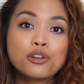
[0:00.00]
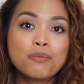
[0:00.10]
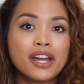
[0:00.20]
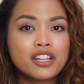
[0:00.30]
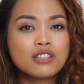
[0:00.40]

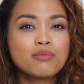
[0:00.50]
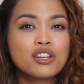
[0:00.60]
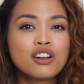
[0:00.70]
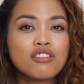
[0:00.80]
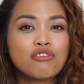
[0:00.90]
reminds me
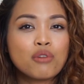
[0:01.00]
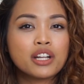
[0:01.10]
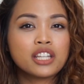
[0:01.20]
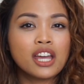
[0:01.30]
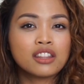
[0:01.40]
of
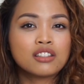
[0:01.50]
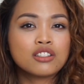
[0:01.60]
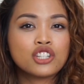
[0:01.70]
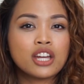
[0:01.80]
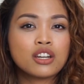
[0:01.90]
what Kendall
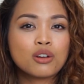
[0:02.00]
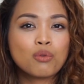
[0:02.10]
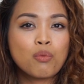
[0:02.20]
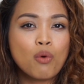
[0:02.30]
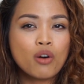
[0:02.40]
Jenner
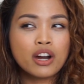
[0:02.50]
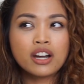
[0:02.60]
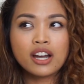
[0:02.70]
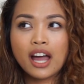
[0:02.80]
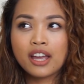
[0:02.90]

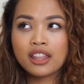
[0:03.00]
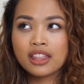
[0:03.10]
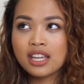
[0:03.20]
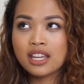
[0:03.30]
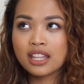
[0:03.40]
wore. I
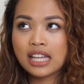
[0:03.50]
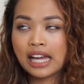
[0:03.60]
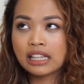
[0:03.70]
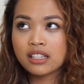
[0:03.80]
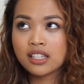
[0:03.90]
think
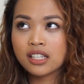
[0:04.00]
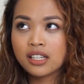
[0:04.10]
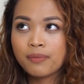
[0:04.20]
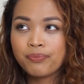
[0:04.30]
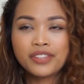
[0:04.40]
that
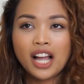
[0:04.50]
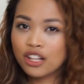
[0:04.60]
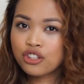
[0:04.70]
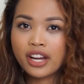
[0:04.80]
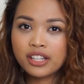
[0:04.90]

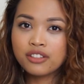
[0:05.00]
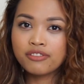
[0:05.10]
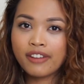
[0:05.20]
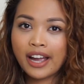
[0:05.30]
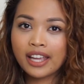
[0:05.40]
I'll try to
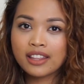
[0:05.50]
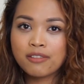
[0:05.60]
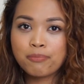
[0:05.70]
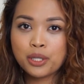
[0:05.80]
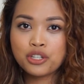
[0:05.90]
find the
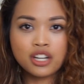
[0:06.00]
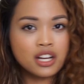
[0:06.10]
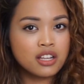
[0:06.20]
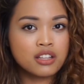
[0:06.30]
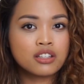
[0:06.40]
picture
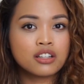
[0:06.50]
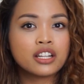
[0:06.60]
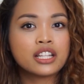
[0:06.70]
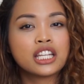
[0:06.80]
and insert it